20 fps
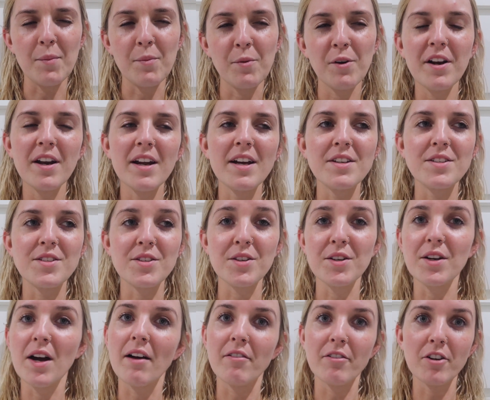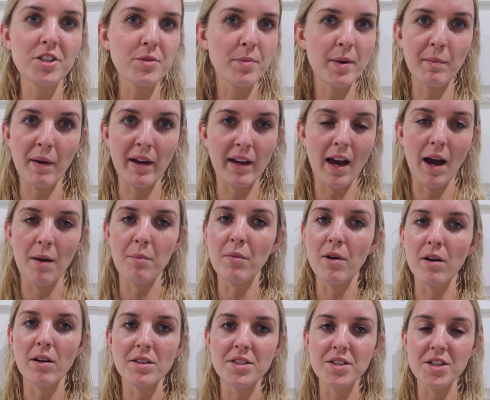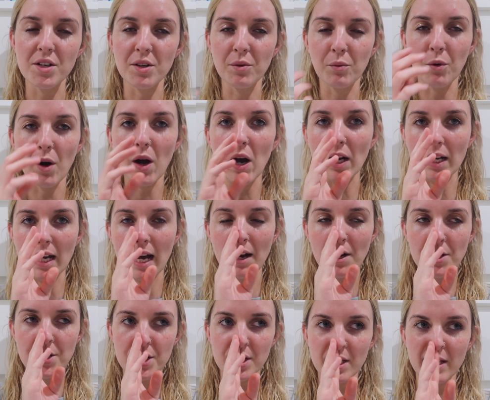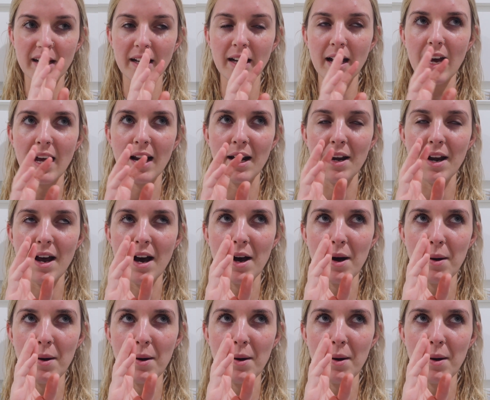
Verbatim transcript: what did I do? I forgot to bring my camera to work actually, and